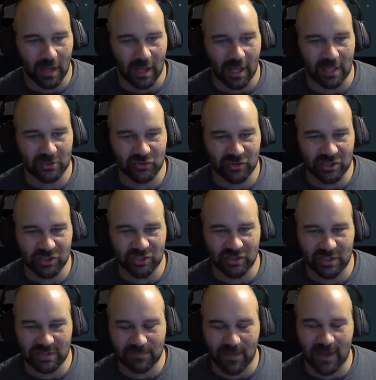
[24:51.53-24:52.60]

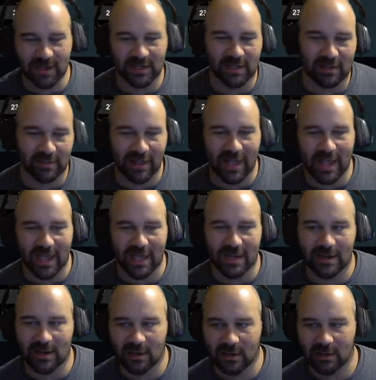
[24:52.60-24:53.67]
Traditionally minded
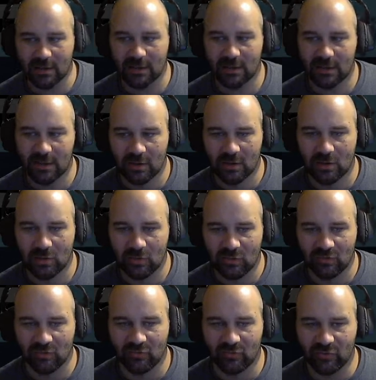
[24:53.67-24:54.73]
clan.
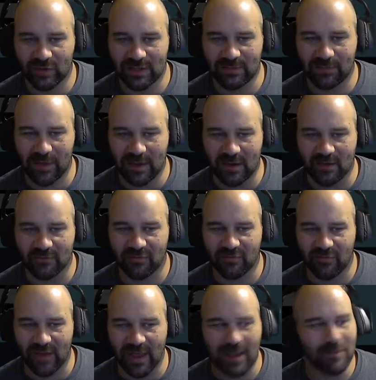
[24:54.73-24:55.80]
Really big on
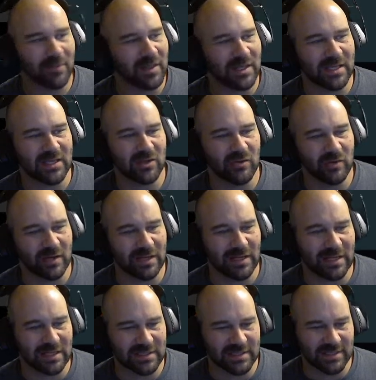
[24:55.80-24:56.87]
family,
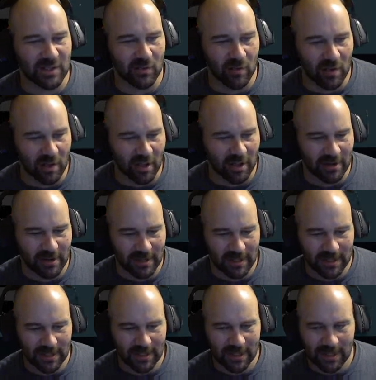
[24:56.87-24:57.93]
unity, and so on.
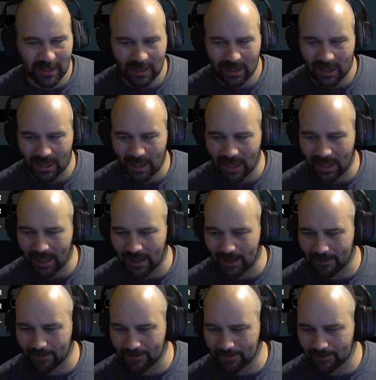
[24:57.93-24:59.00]
I
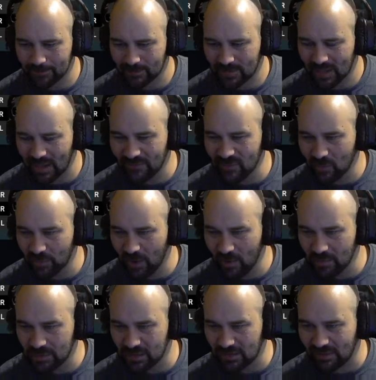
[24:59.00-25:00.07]
have no problem
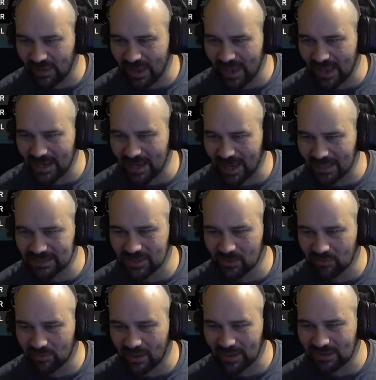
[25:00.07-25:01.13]
with the clan. I
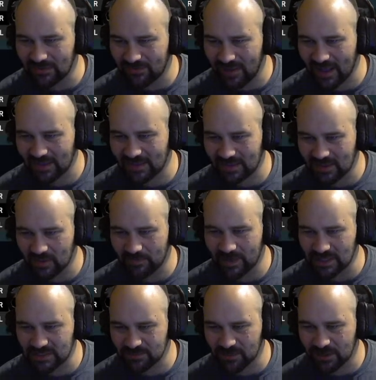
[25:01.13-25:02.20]
don't like the fact that their
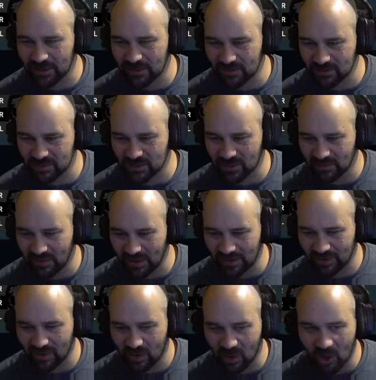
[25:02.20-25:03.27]
best players are like
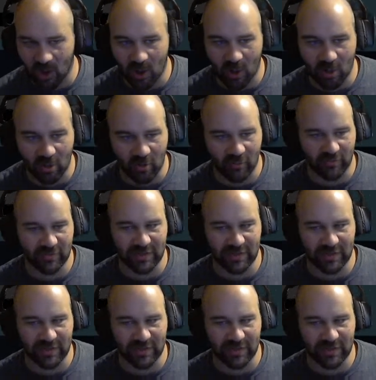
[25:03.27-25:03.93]
all over the